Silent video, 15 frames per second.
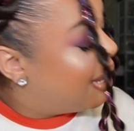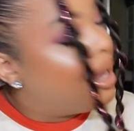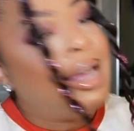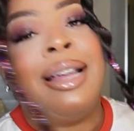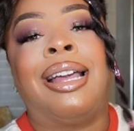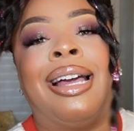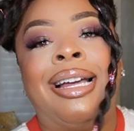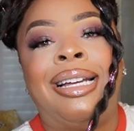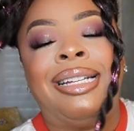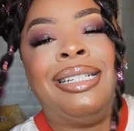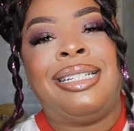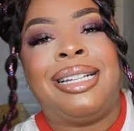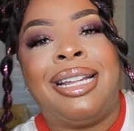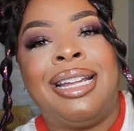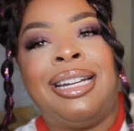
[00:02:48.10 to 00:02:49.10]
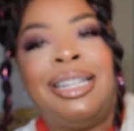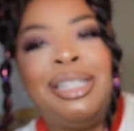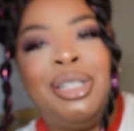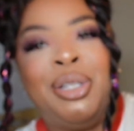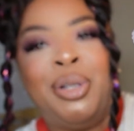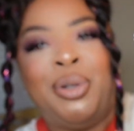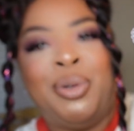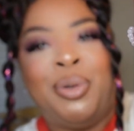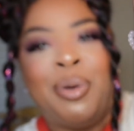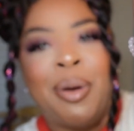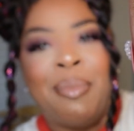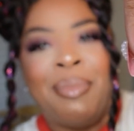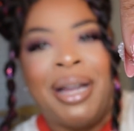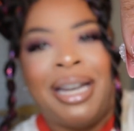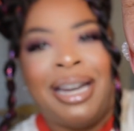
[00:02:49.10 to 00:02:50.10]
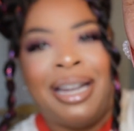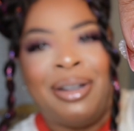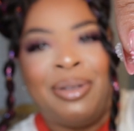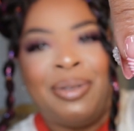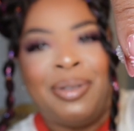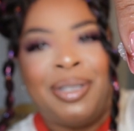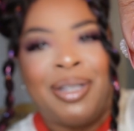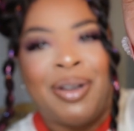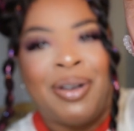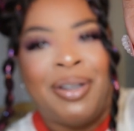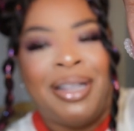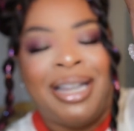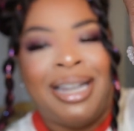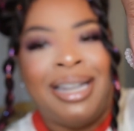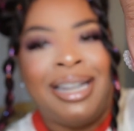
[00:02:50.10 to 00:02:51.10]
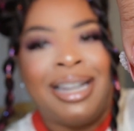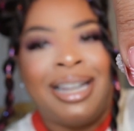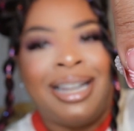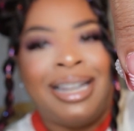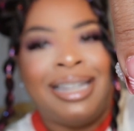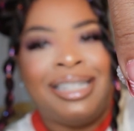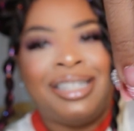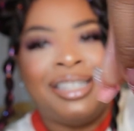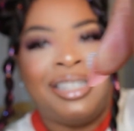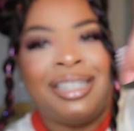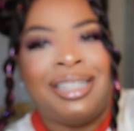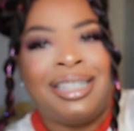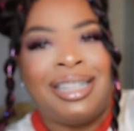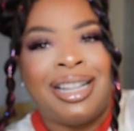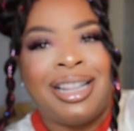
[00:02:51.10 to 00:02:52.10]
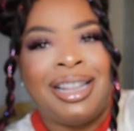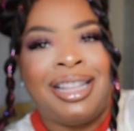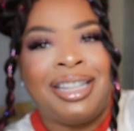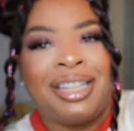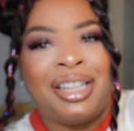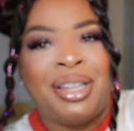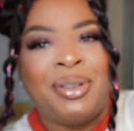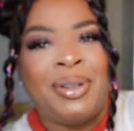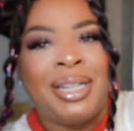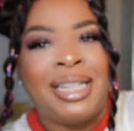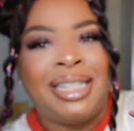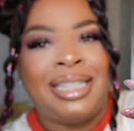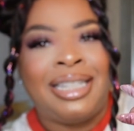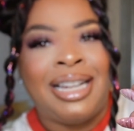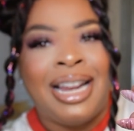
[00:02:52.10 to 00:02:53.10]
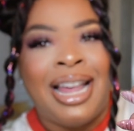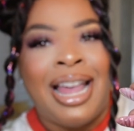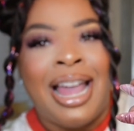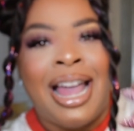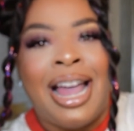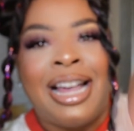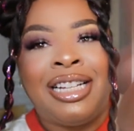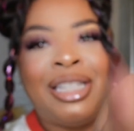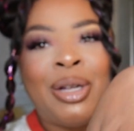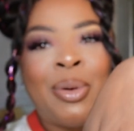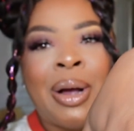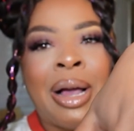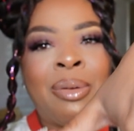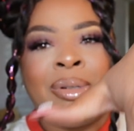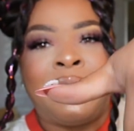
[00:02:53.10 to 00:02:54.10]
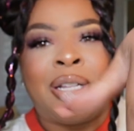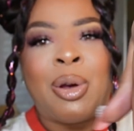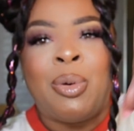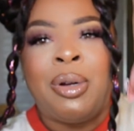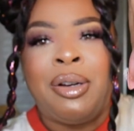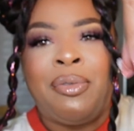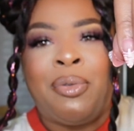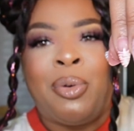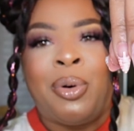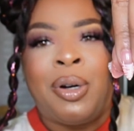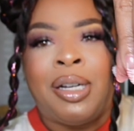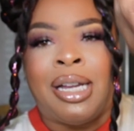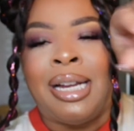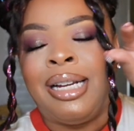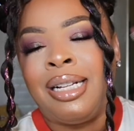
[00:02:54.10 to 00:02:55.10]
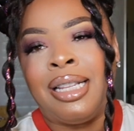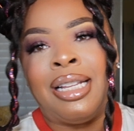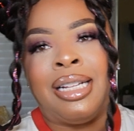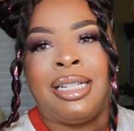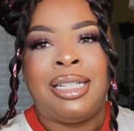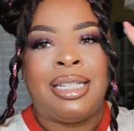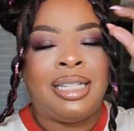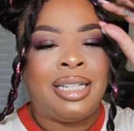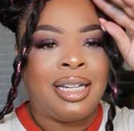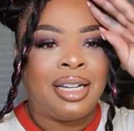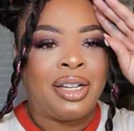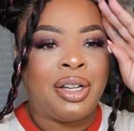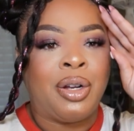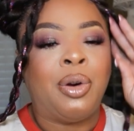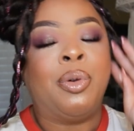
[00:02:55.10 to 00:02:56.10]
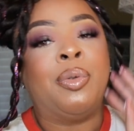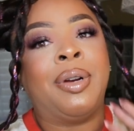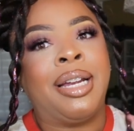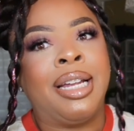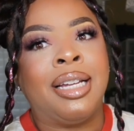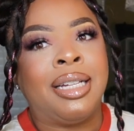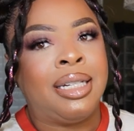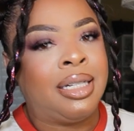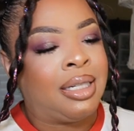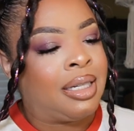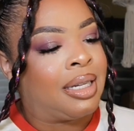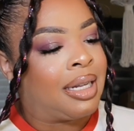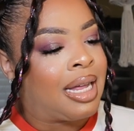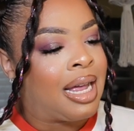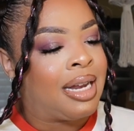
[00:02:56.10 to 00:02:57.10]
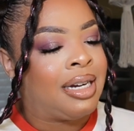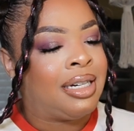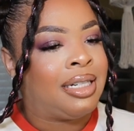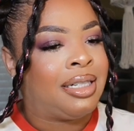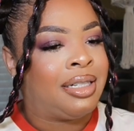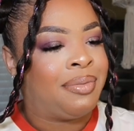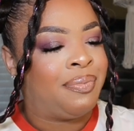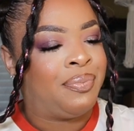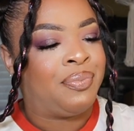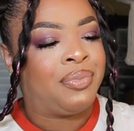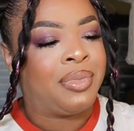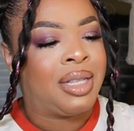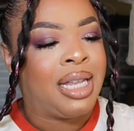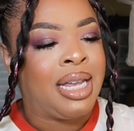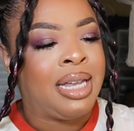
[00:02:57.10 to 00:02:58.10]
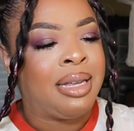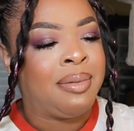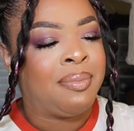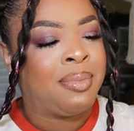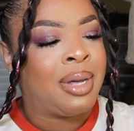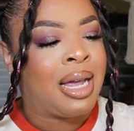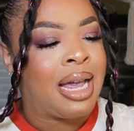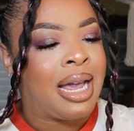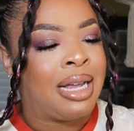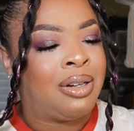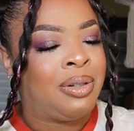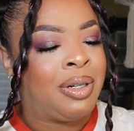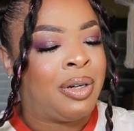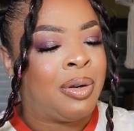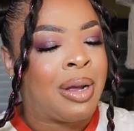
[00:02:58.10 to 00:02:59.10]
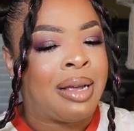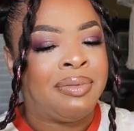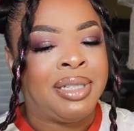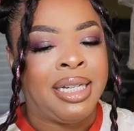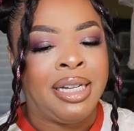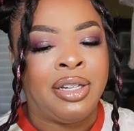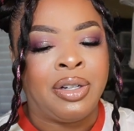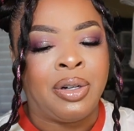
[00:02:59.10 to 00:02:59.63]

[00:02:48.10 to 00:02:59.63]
And guys, get into my nails. Are they not just the cutest? So I was going for like this Korea kind of theme. I don't know. I've seen the